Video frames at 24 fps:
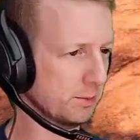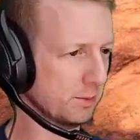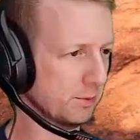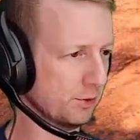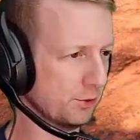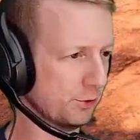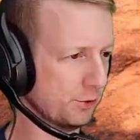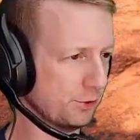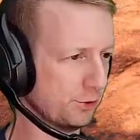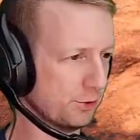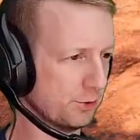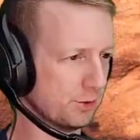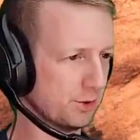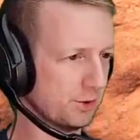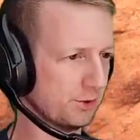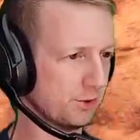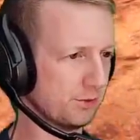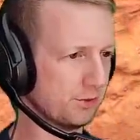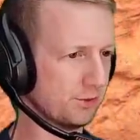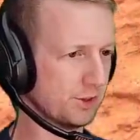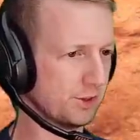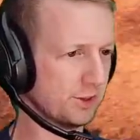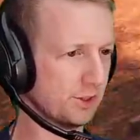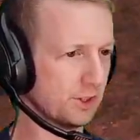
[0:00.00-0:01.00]
I'm not sure he's a
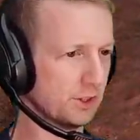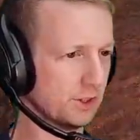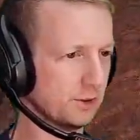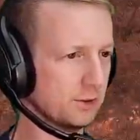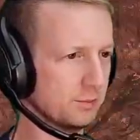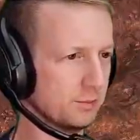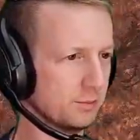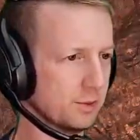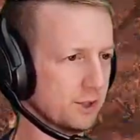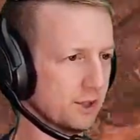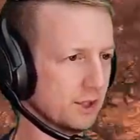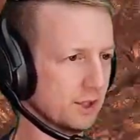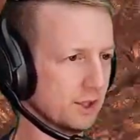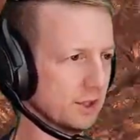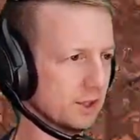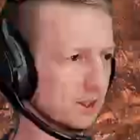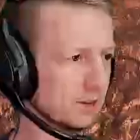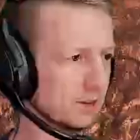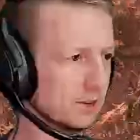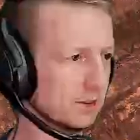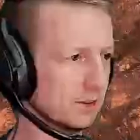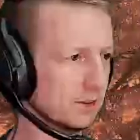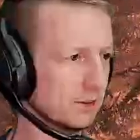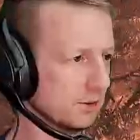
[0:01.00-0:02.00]
very good pick
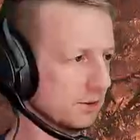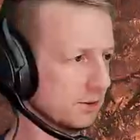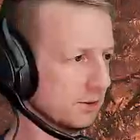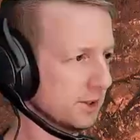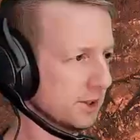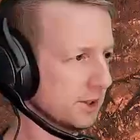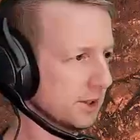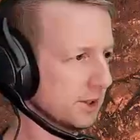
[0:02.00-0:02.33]
here at all.